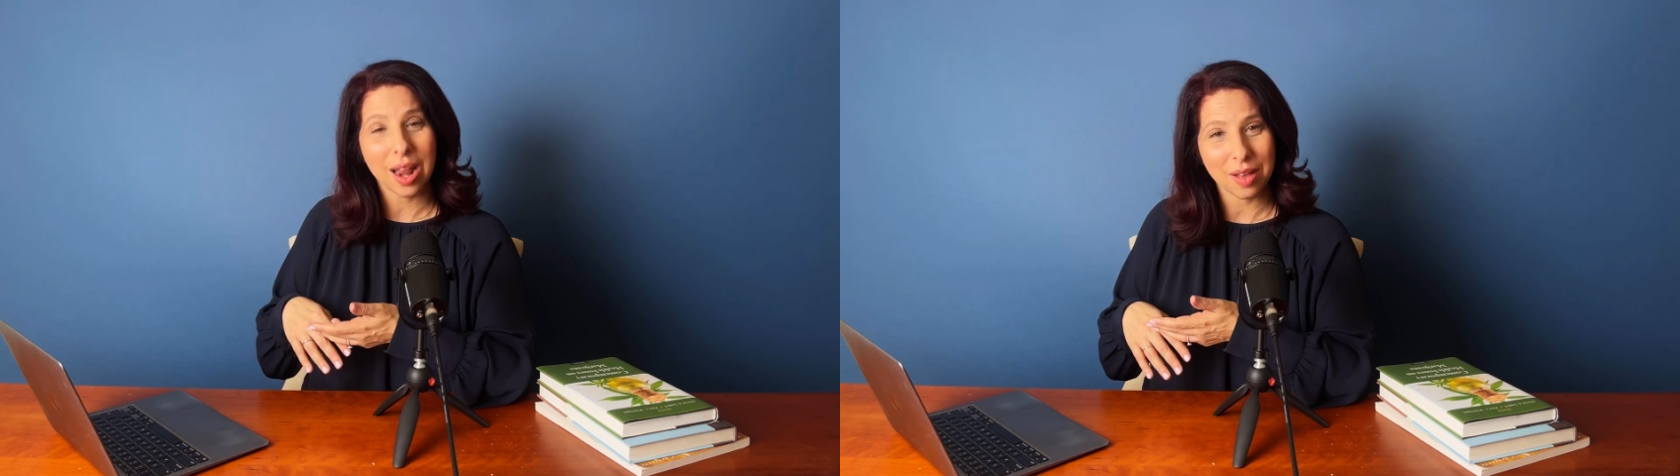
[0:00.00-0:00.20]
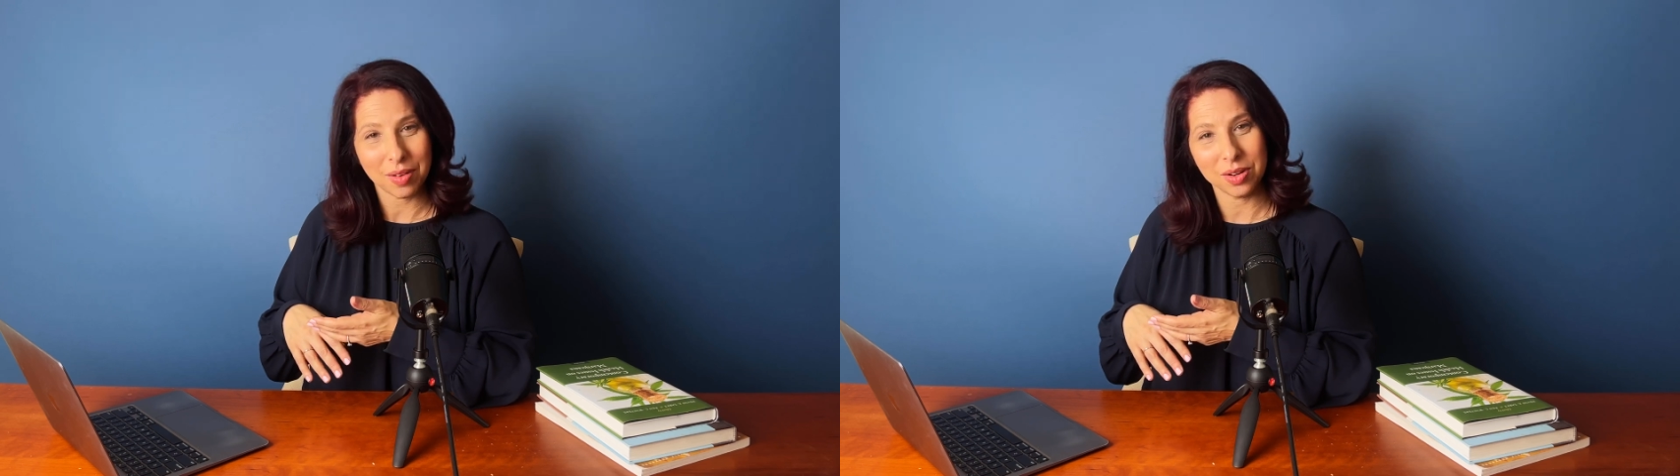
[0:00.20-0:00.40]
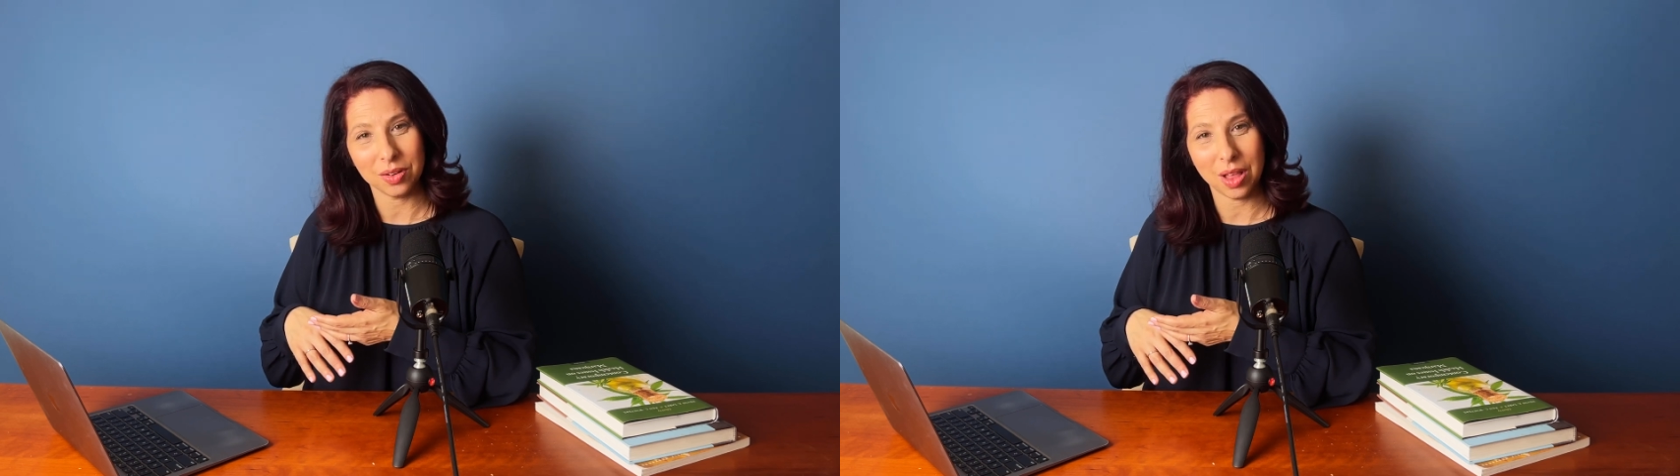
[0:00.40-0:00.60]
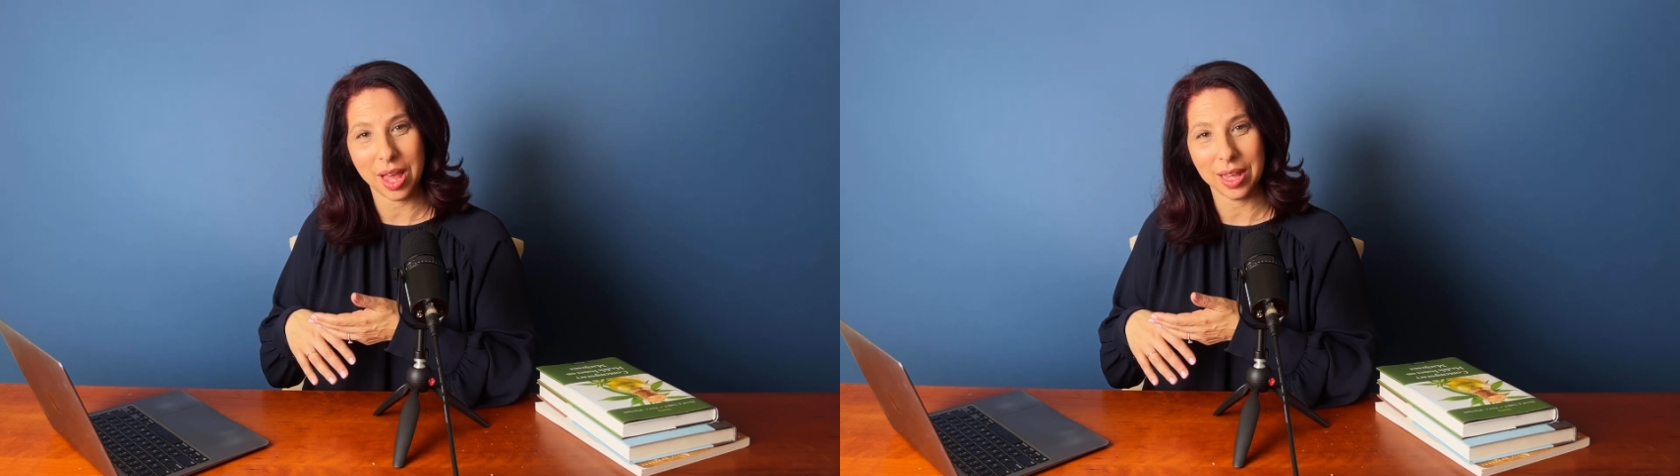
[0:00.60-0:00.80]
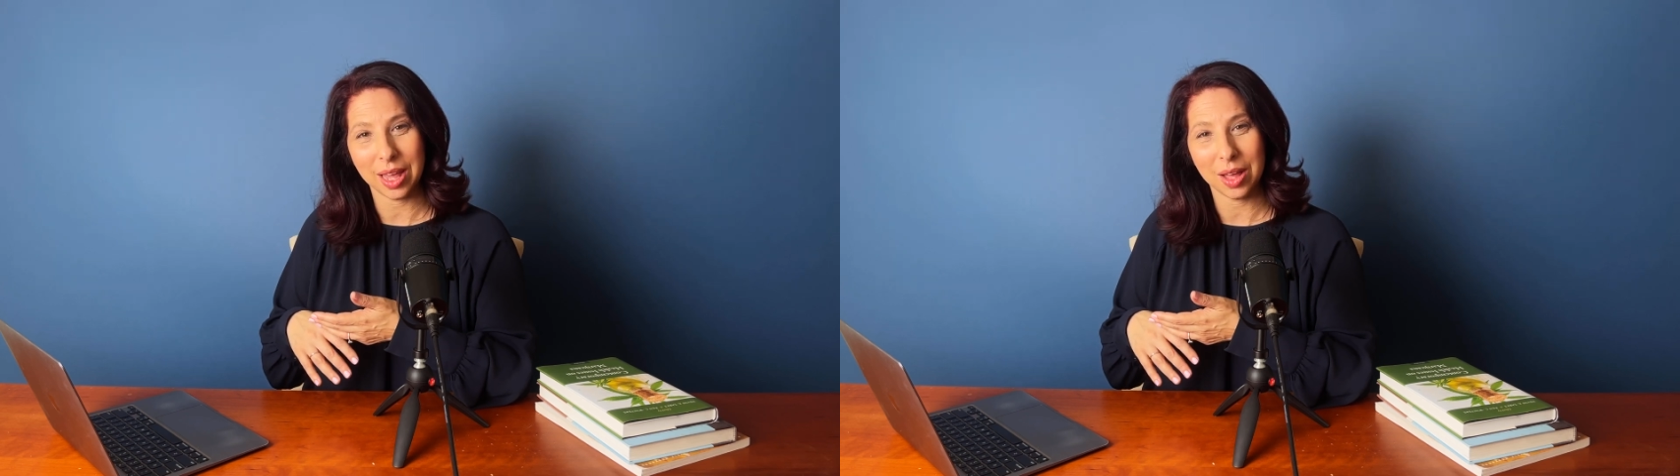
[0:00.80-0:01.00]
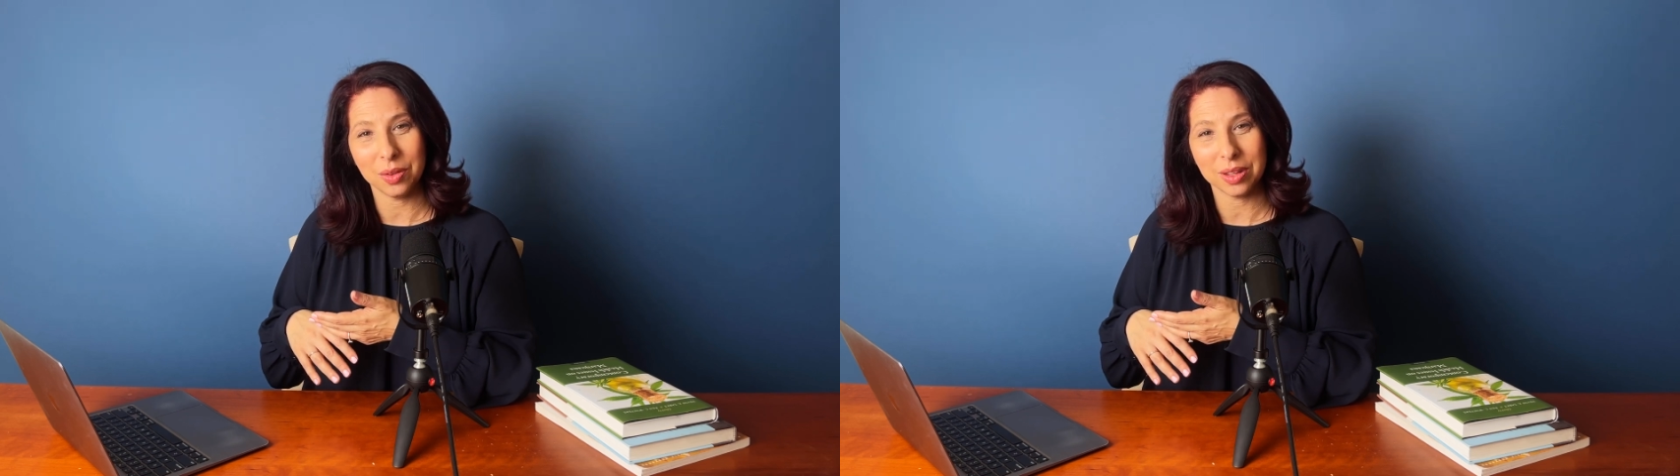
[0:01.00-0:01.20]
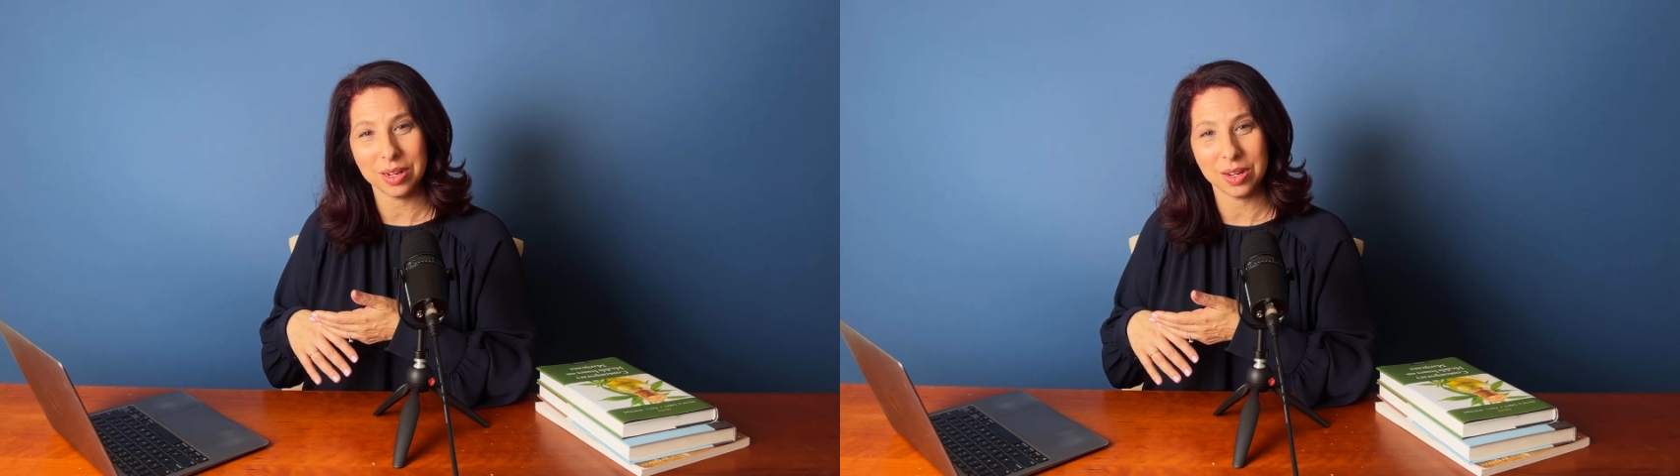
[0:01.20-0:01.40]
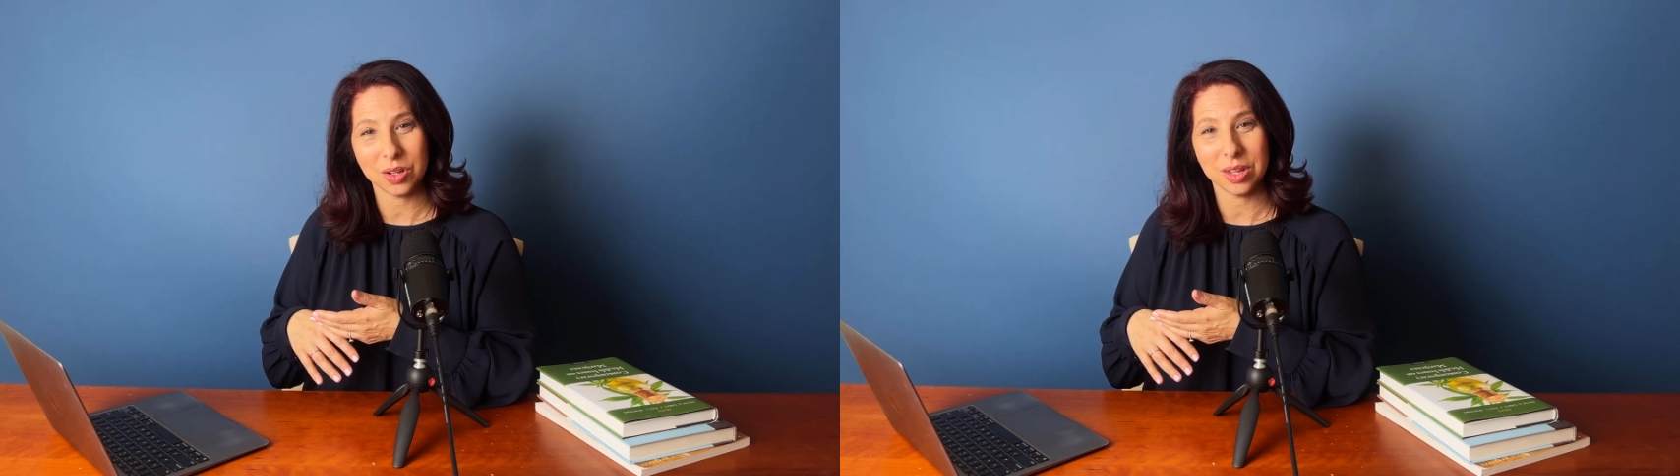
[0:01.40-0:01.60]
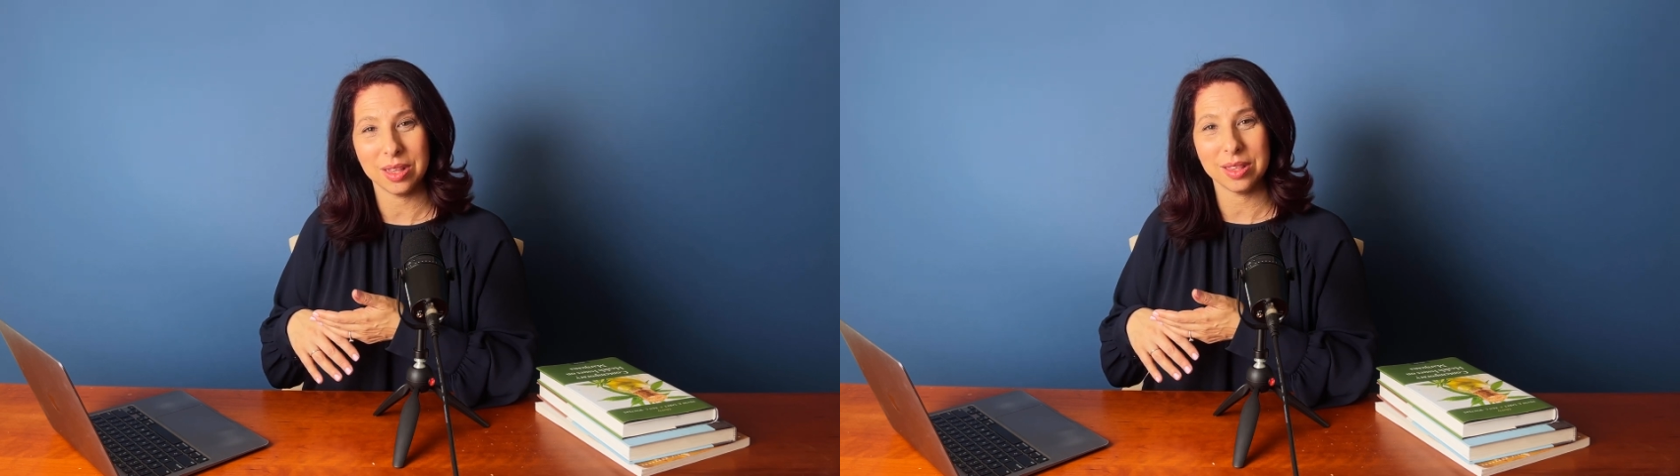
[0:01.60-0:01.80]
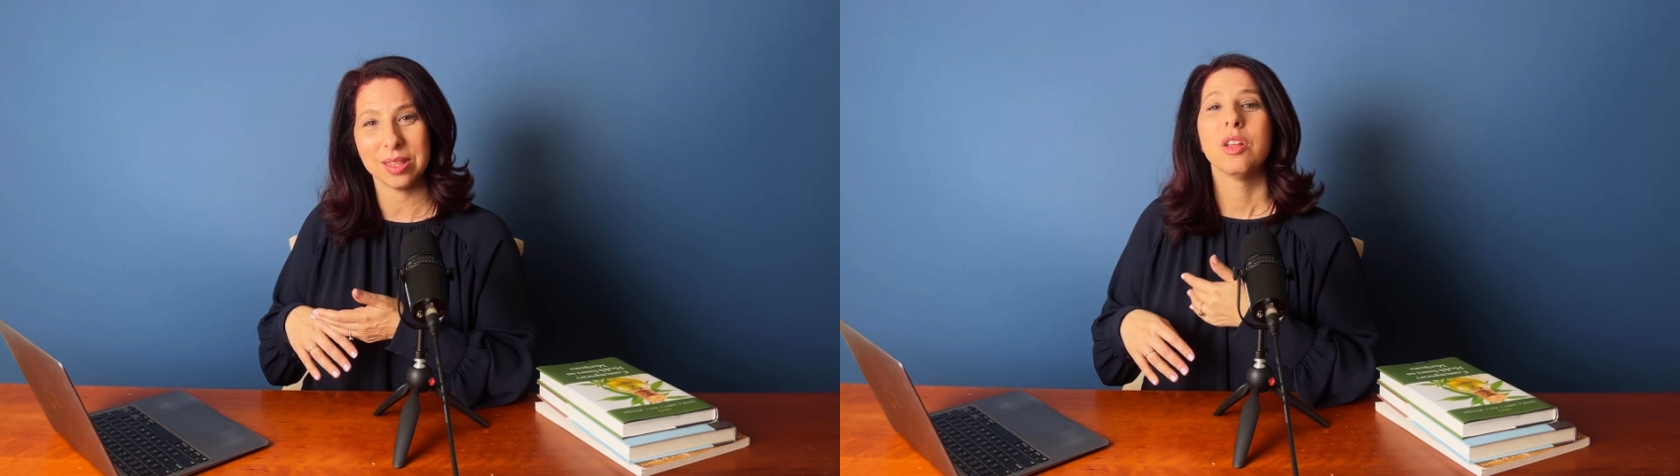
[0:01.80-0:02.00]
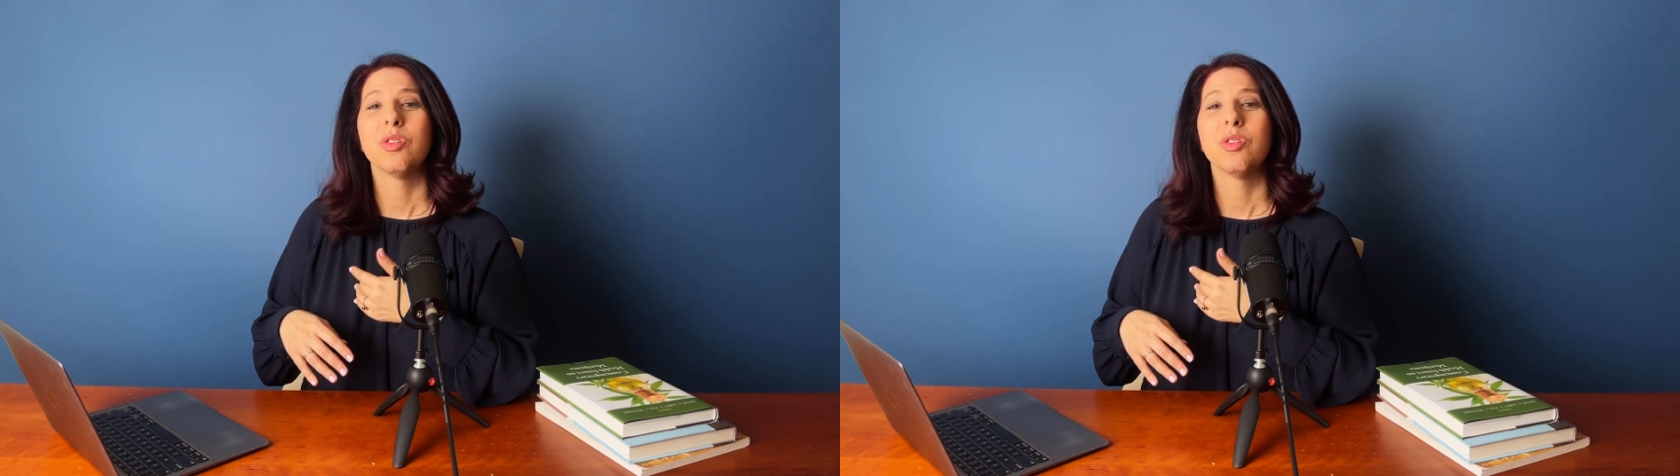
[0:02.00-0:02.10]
have underlying health conditions